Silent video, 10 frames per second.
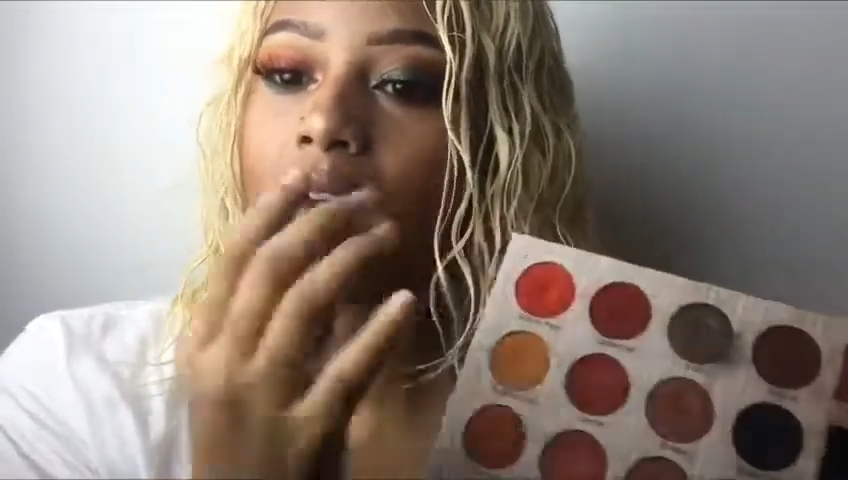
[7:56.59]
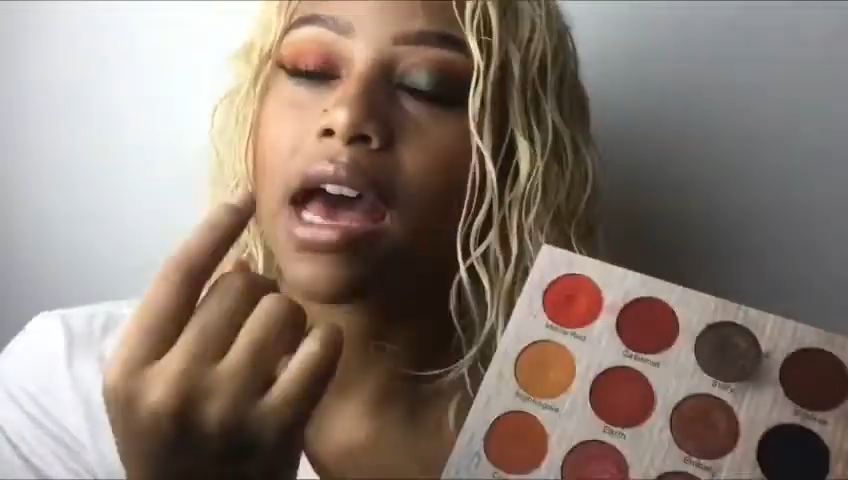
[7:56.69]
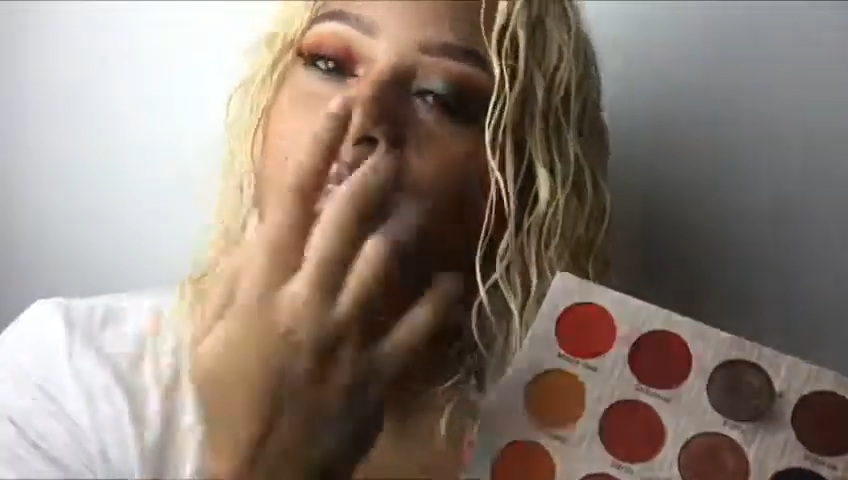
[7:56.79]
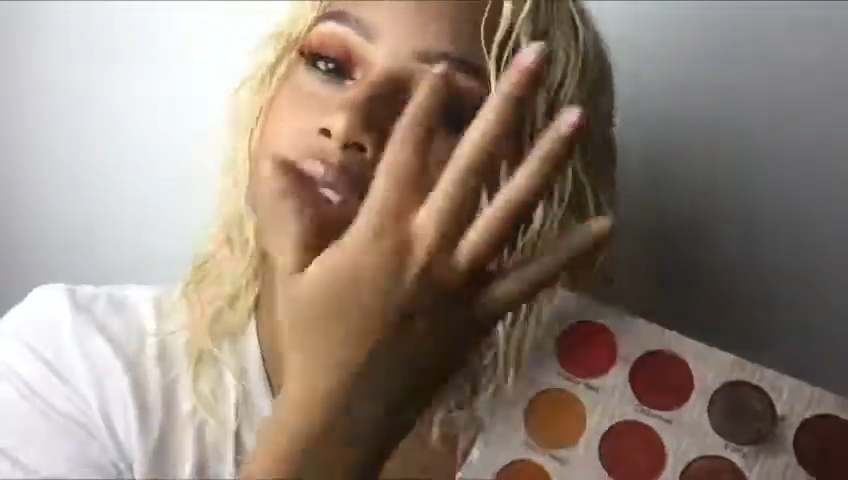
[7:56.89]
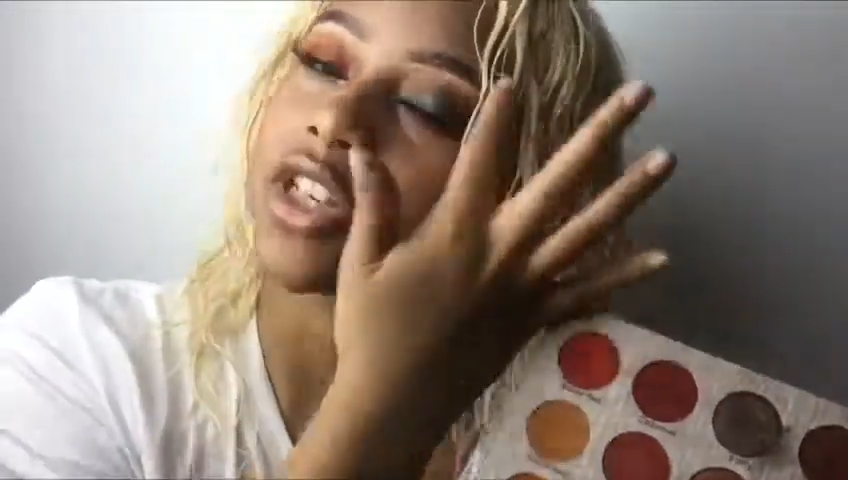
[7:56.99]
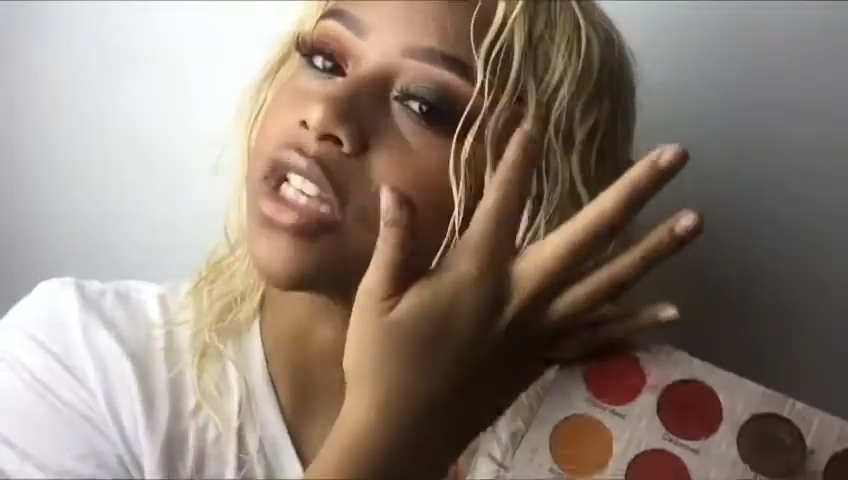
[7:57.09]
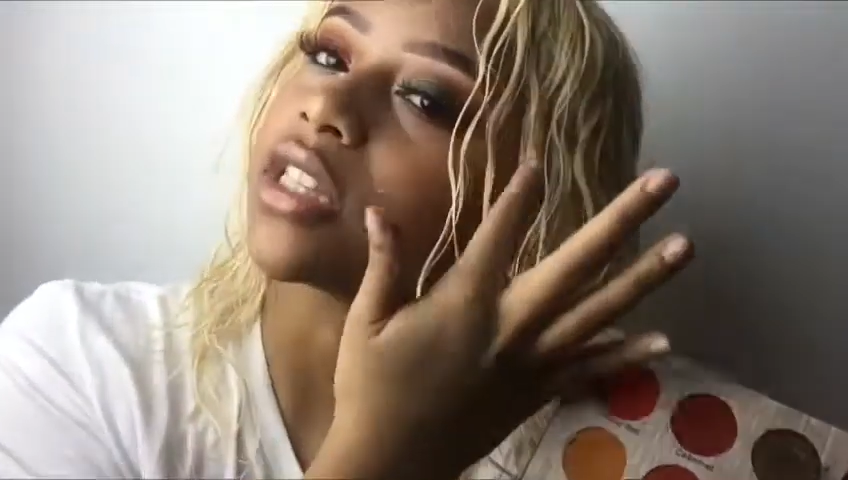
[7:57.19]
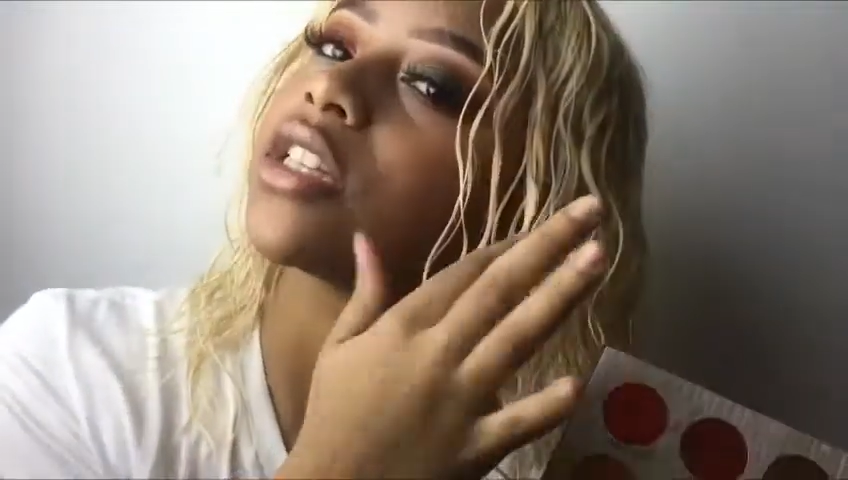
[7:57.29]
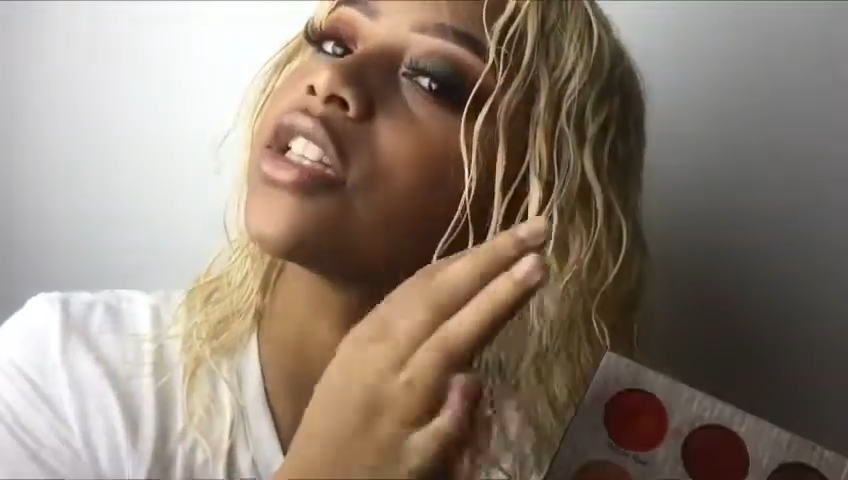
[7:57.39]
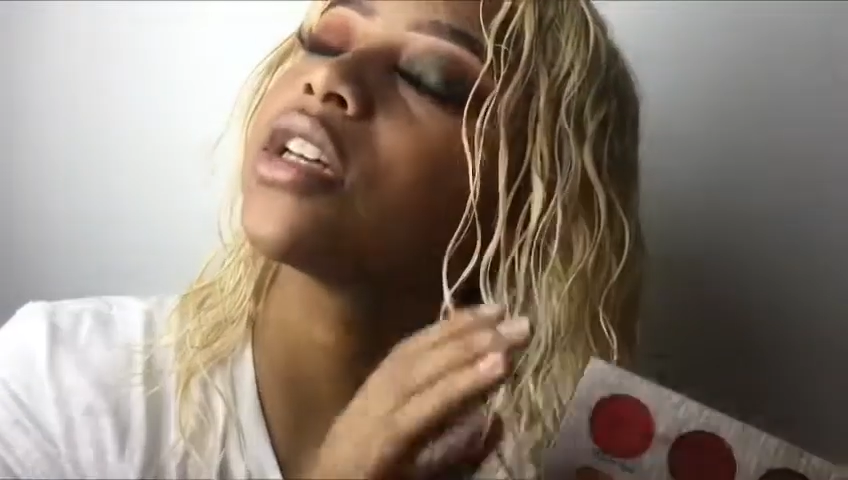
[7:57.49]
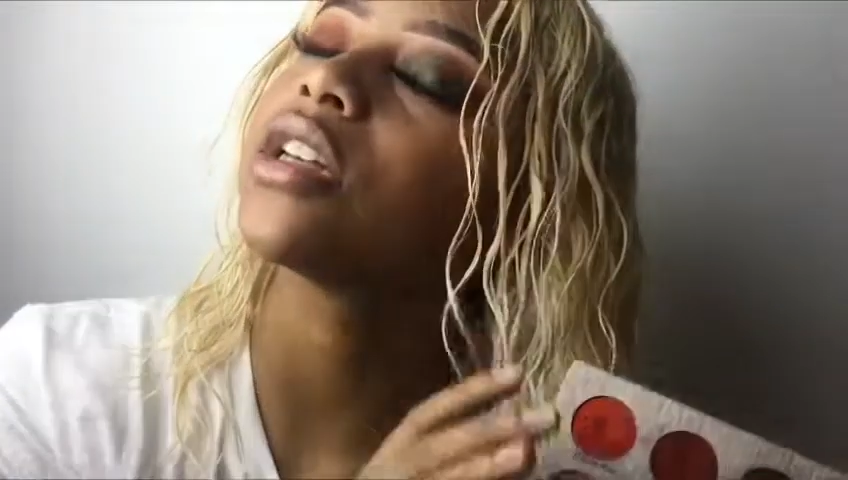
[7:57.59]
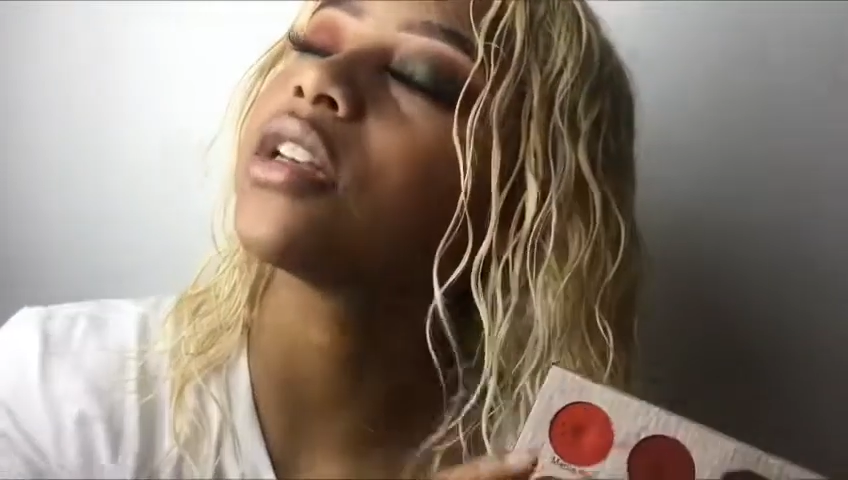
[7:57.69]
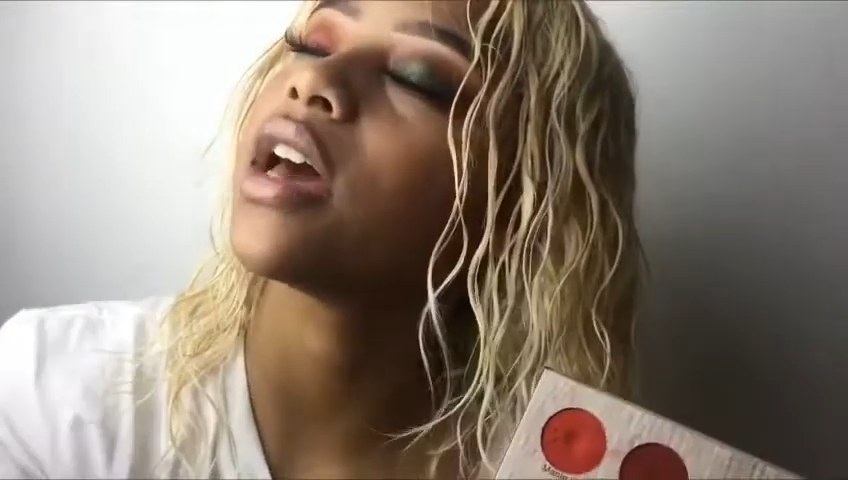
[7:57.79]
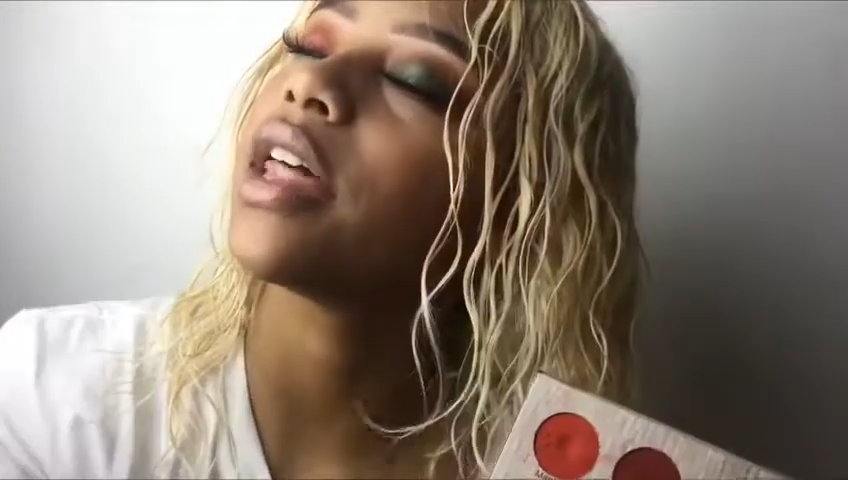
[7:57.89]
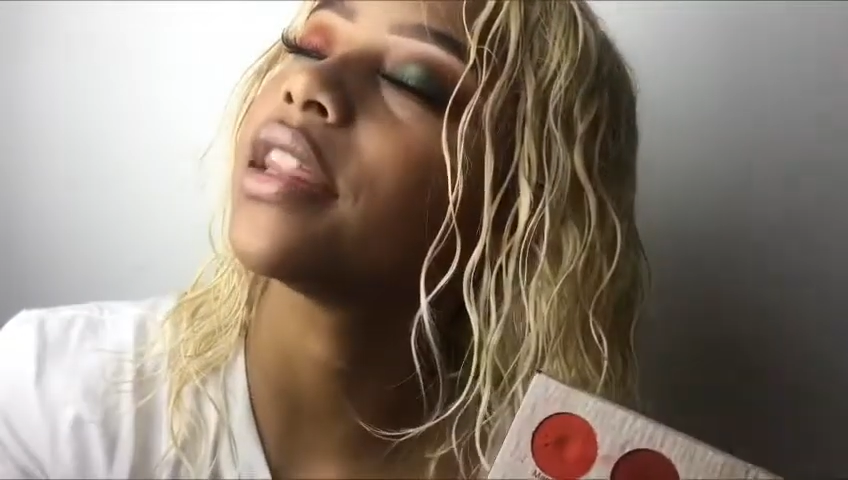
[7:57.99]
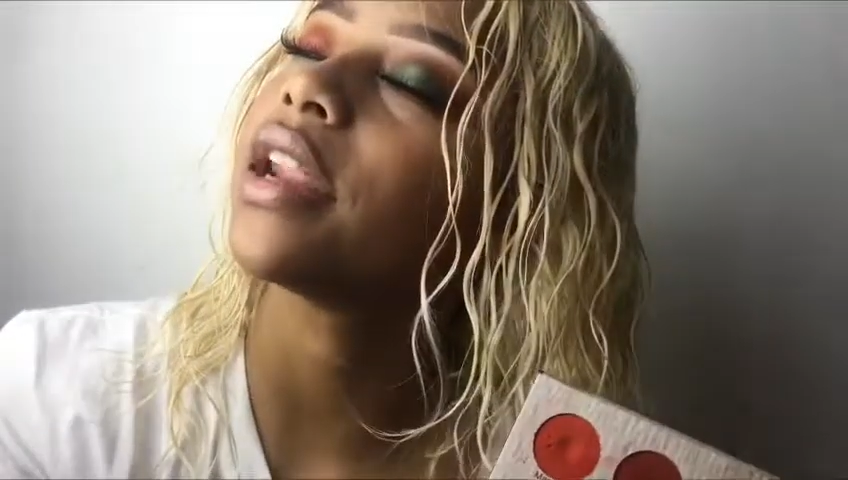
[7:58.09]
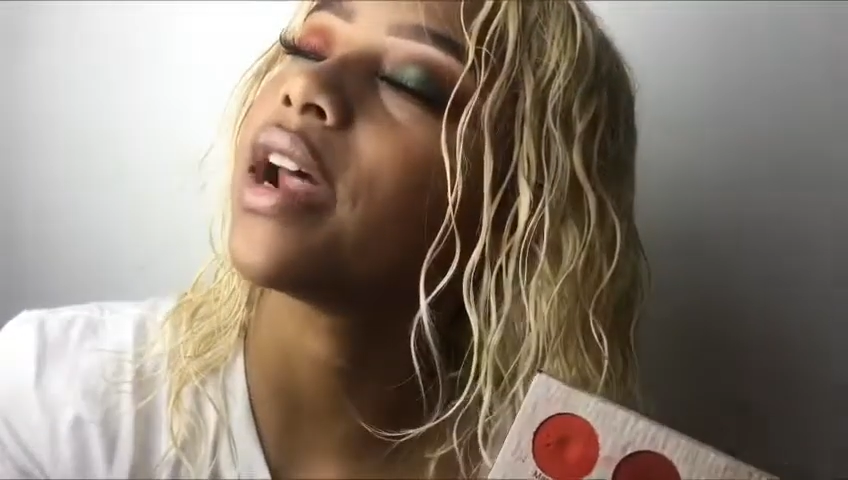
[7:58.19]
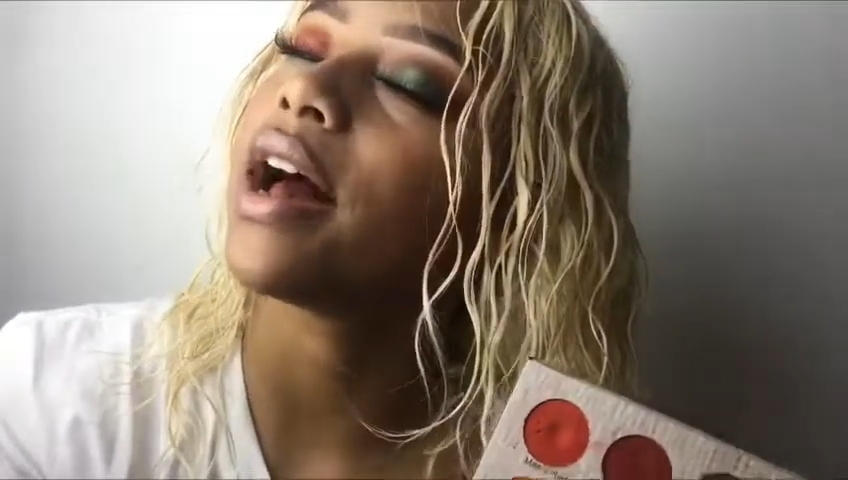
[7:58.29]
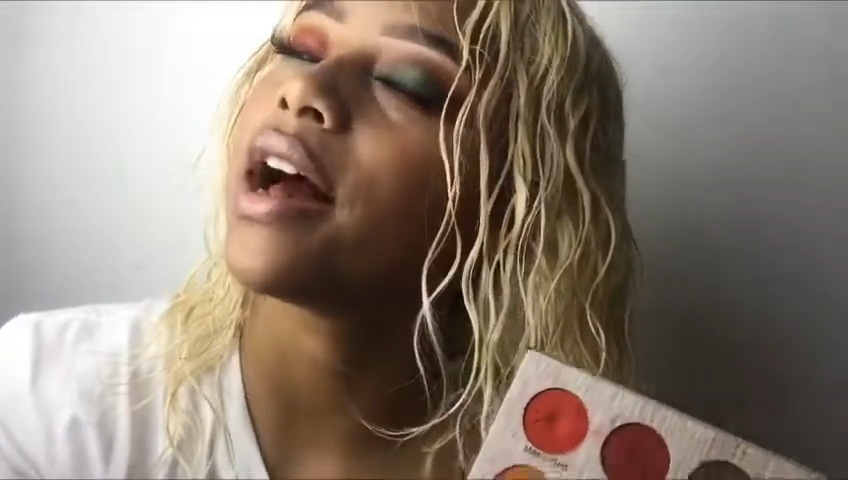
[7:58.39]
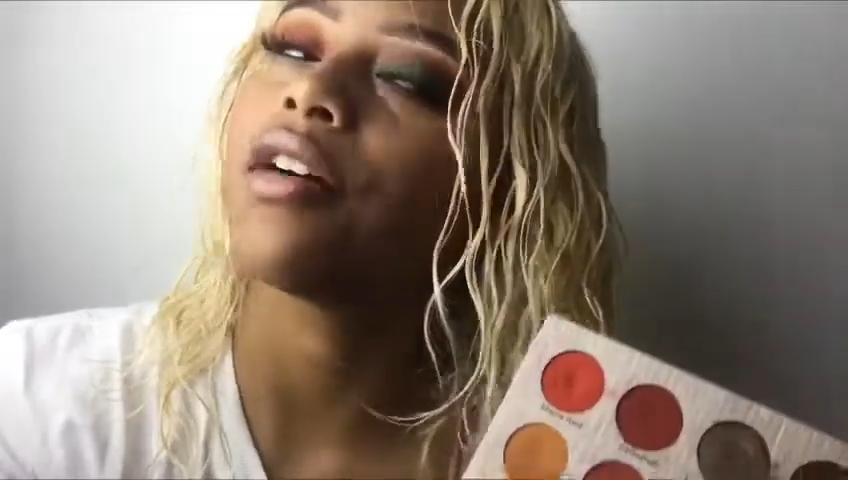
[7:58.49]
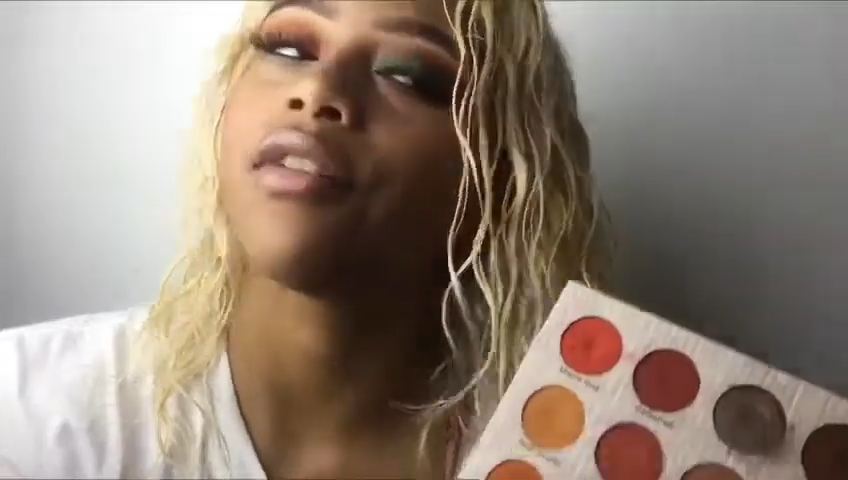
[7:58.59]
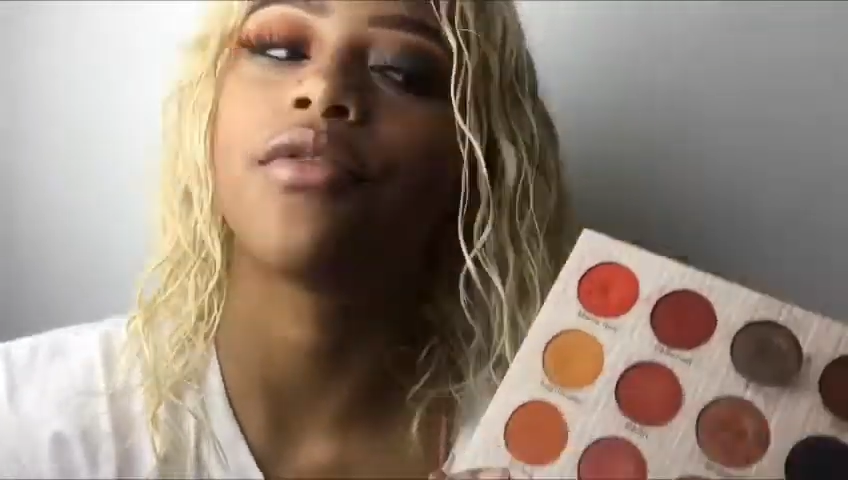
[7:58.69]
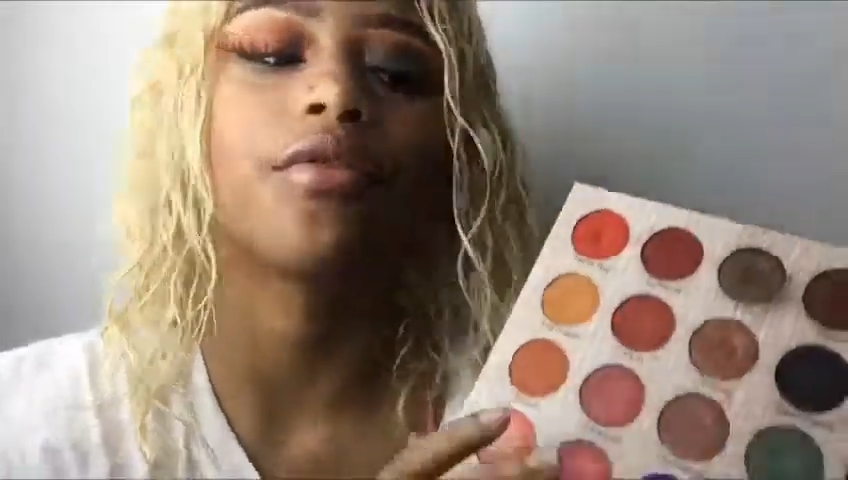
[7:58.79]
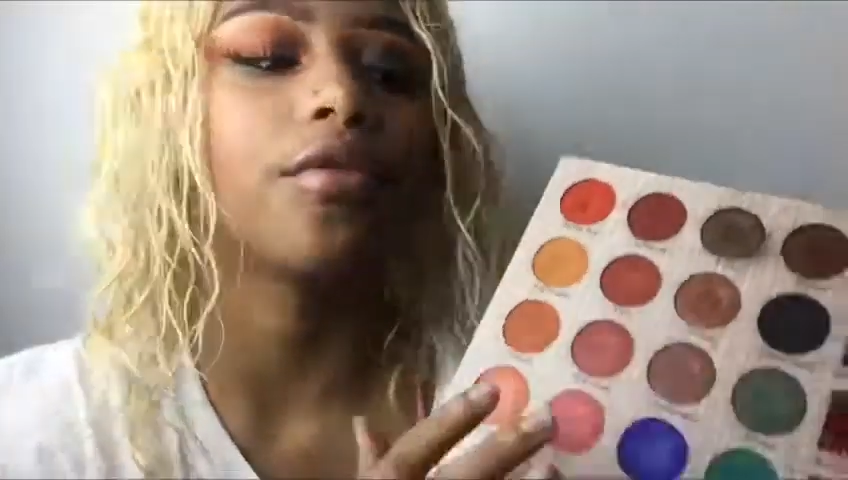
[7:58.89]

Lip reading: as my transition. And then I have